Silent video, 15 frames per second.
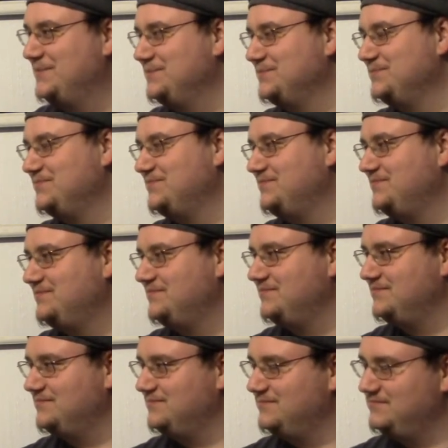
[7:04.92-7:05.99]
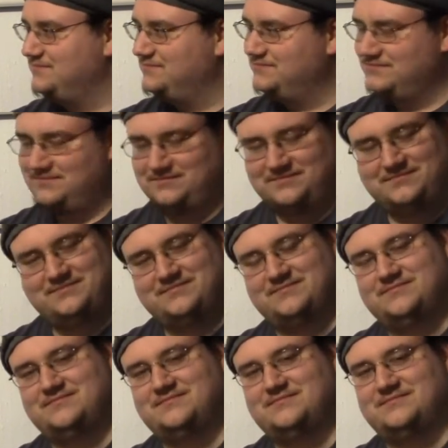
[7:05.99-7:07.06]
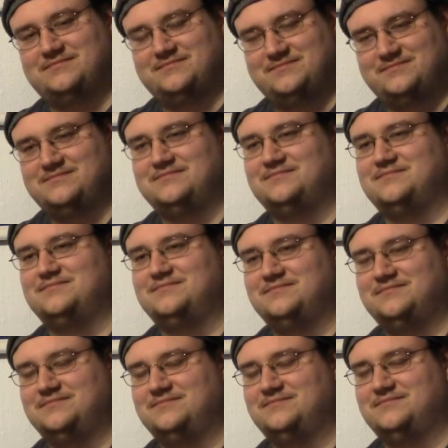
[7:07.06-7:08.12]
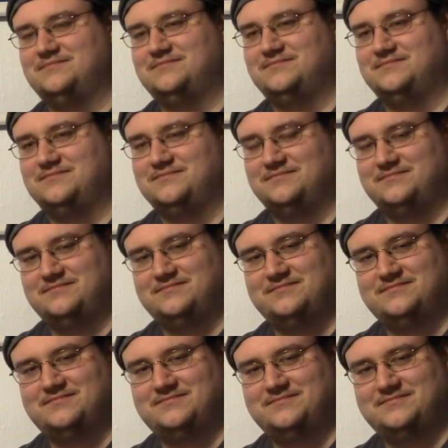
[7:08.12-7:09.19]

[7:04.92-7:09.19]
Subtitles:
The person shown says nothing.